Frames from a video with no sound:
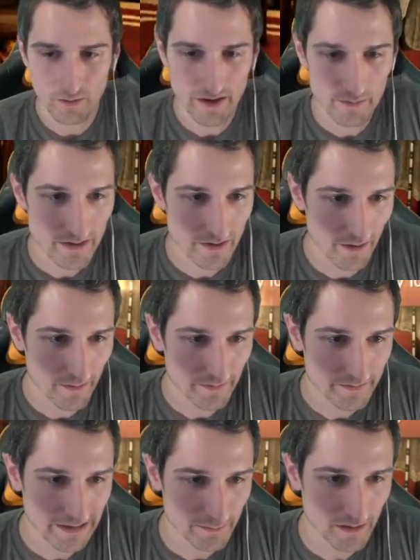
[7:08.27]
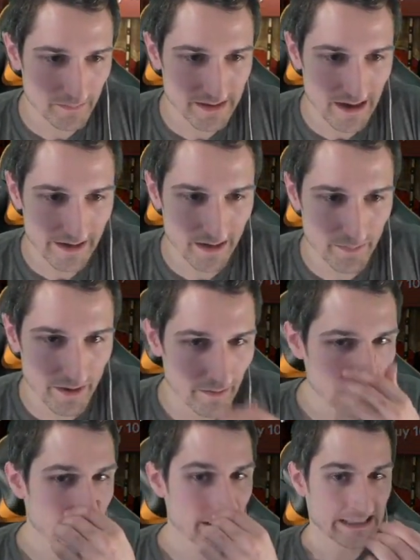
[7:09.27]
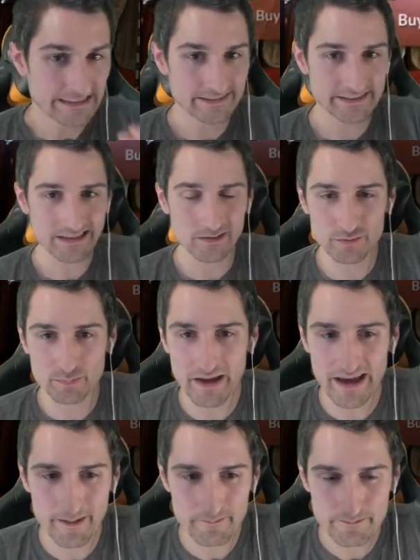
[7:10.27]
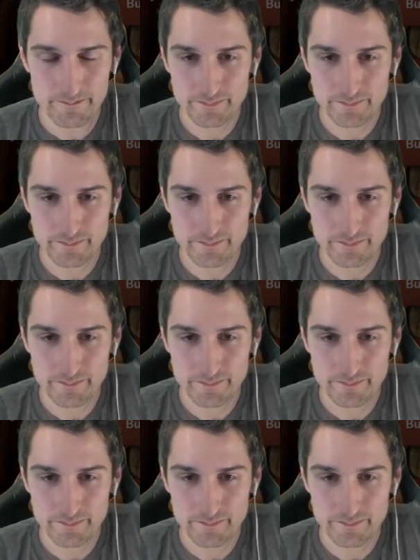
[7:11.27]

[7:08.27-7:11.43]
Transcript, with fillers: There we go. That's what I'm talking about. Single spam.